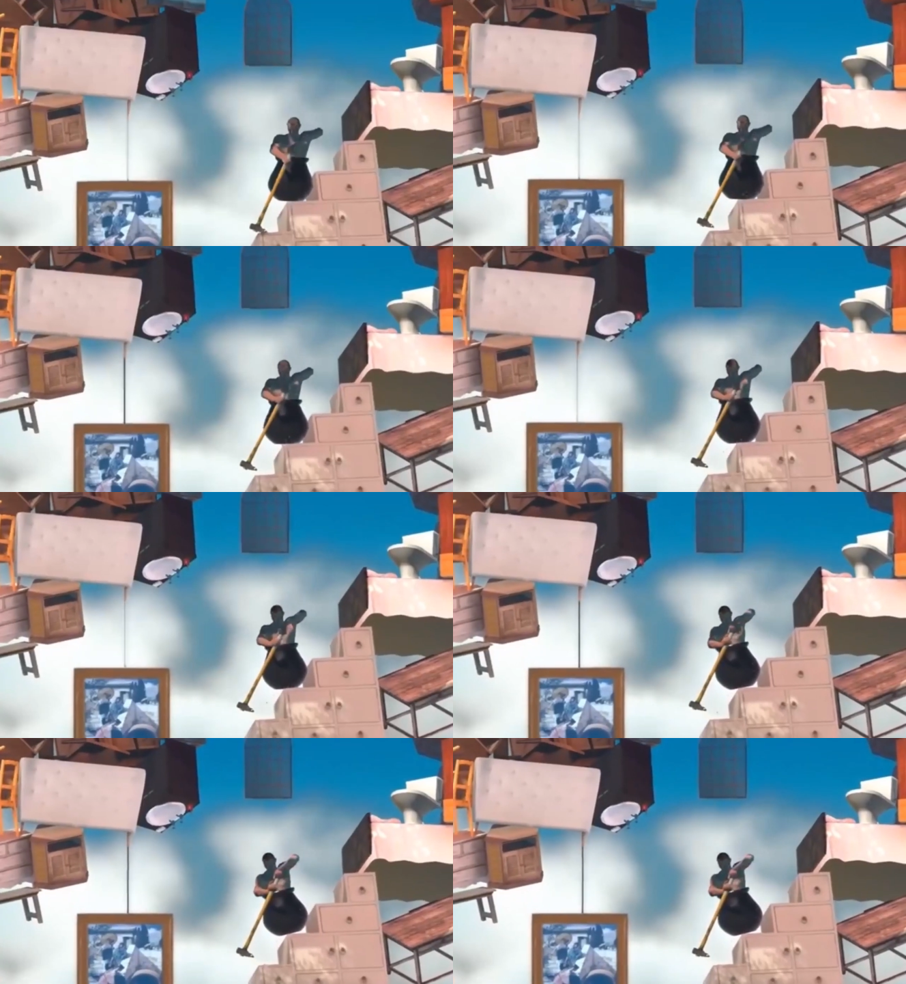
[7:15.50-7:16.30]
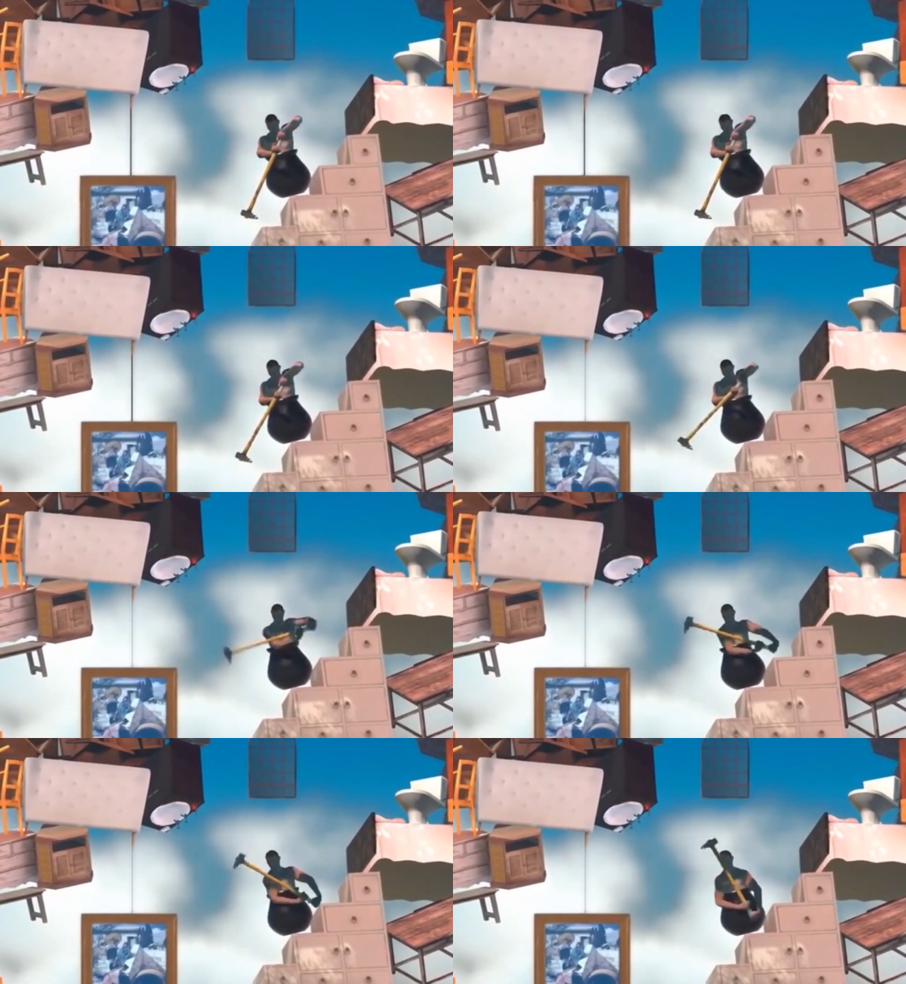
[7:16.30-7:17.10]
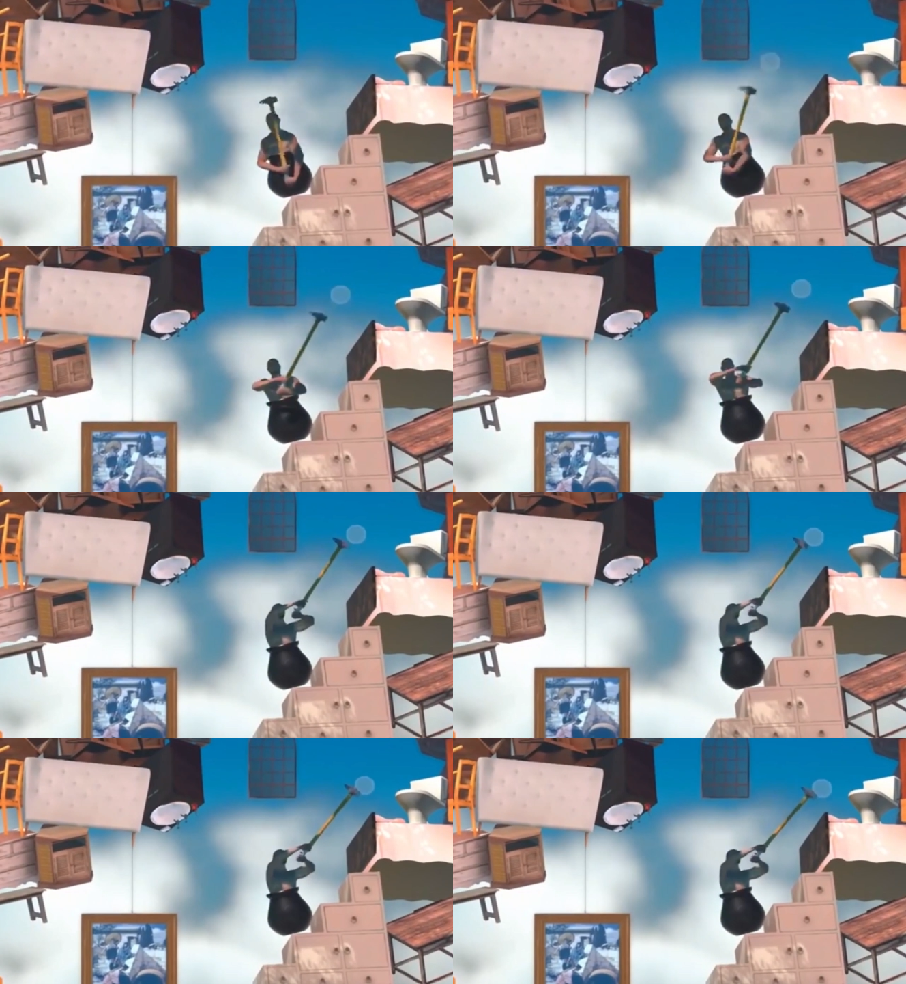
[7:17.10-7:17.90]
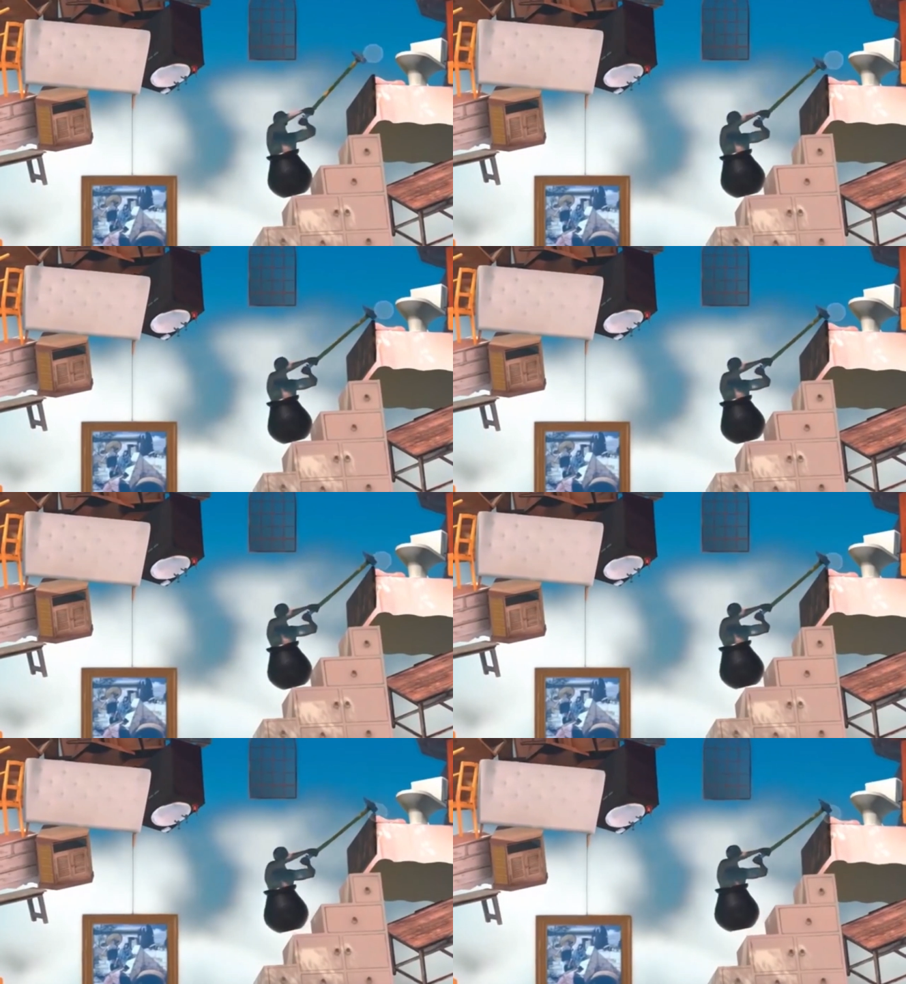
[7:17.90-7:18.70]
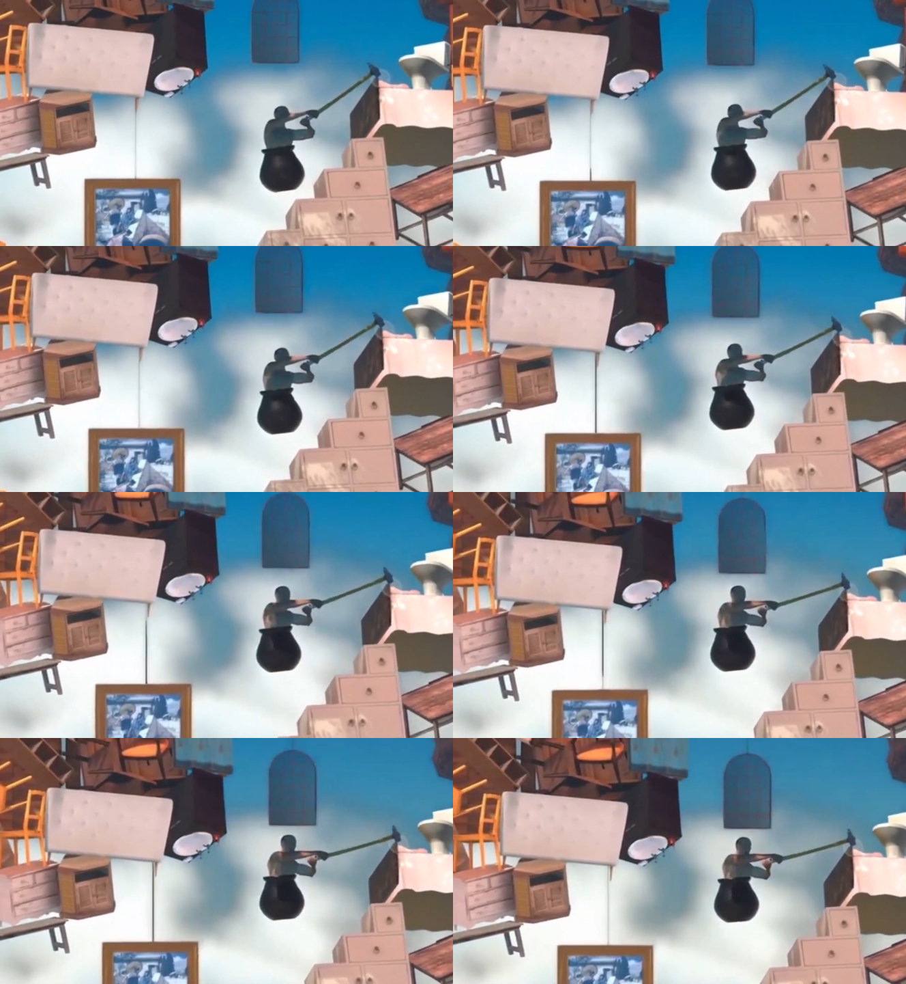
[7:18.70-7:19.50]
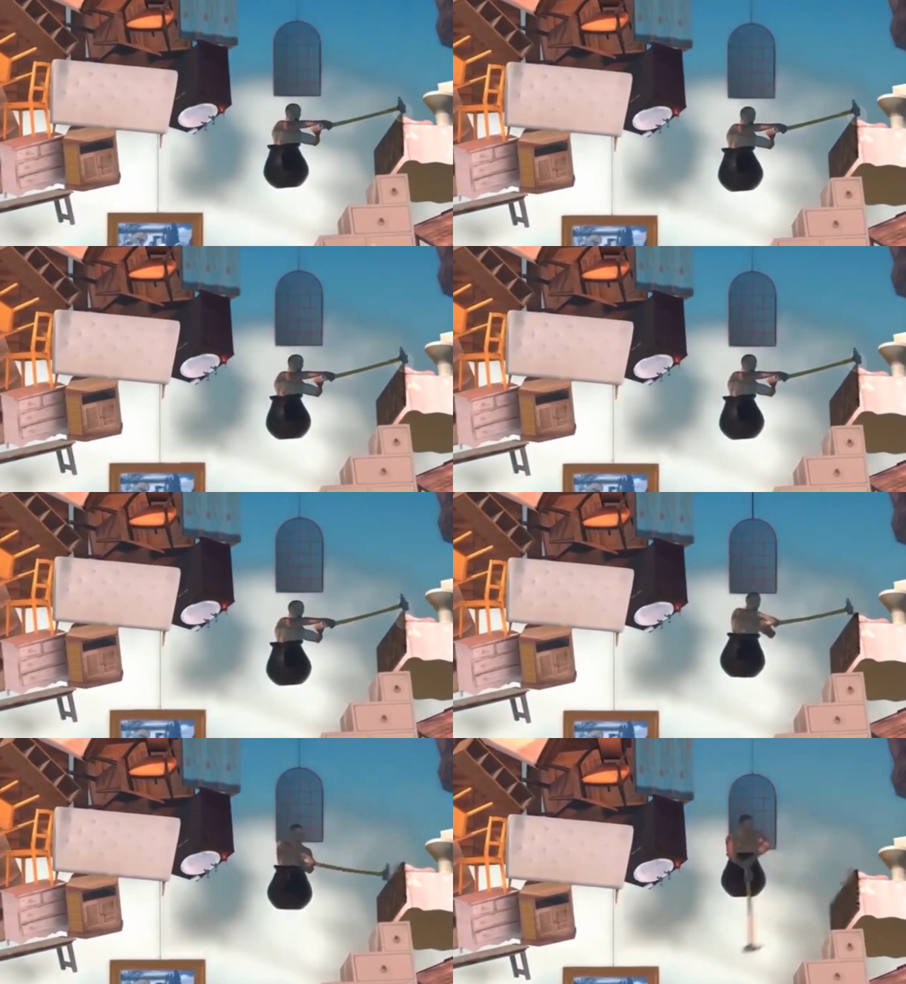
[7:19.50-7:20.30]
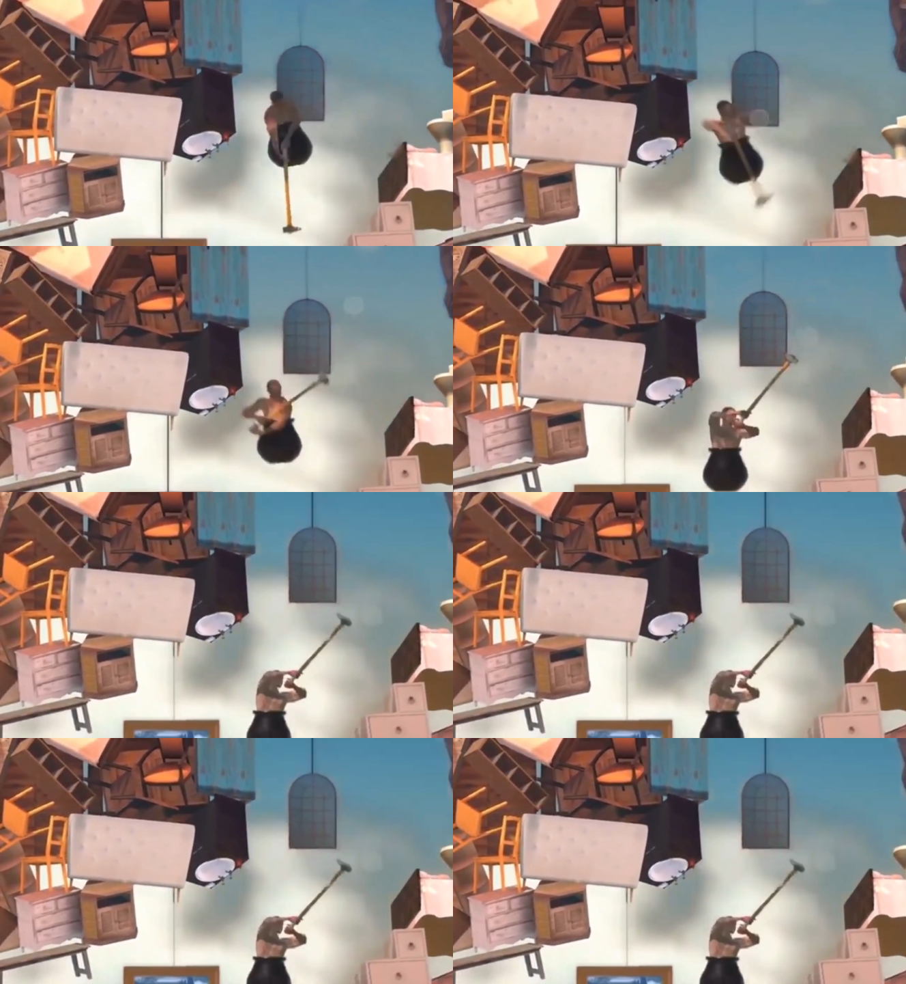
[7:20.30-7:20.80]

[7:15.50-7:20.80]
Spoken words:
(no speaker visible)